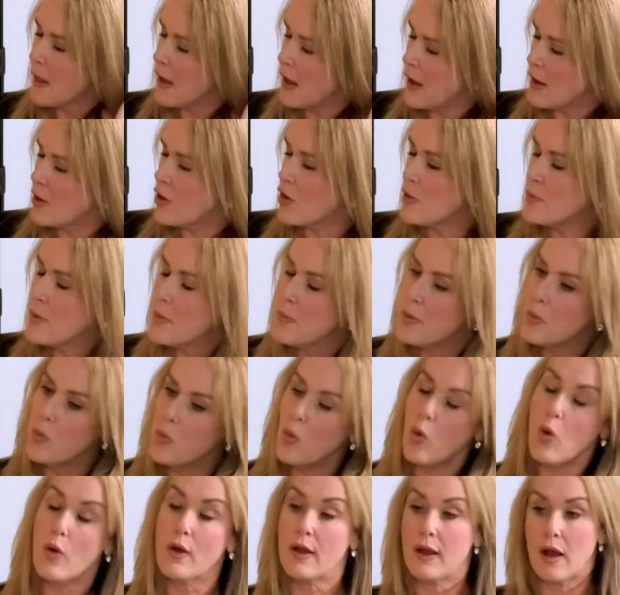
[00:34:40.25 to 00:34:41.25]
And I remember
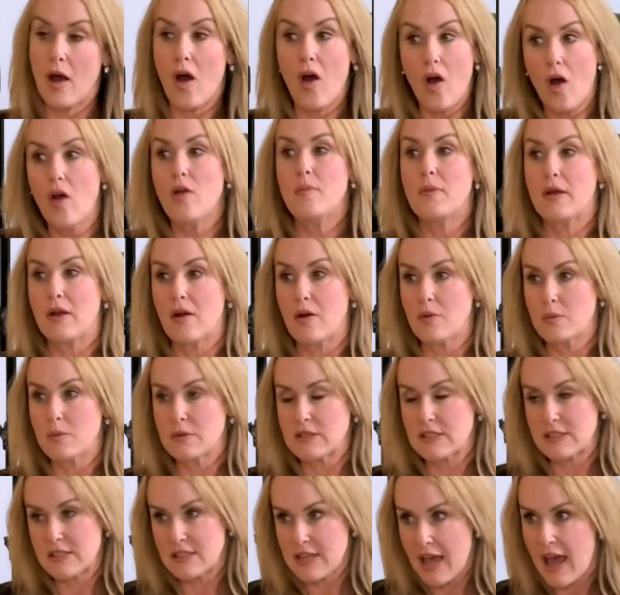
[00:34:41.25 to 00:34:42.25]
walking home and I
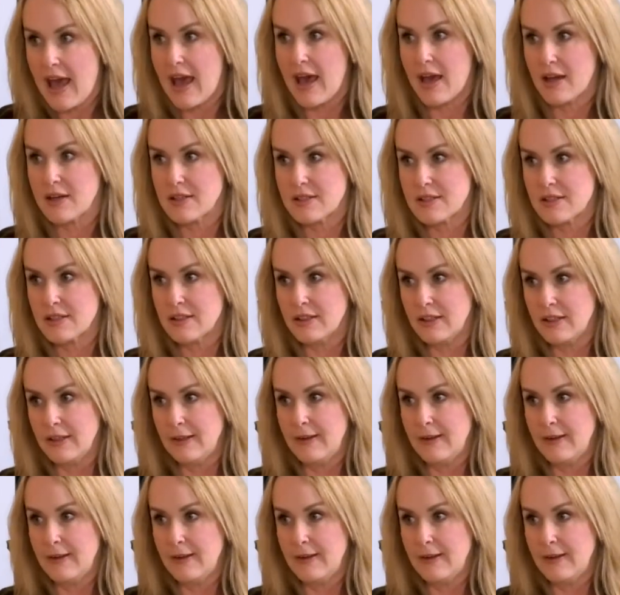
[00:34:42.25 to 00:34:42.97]
was attacked.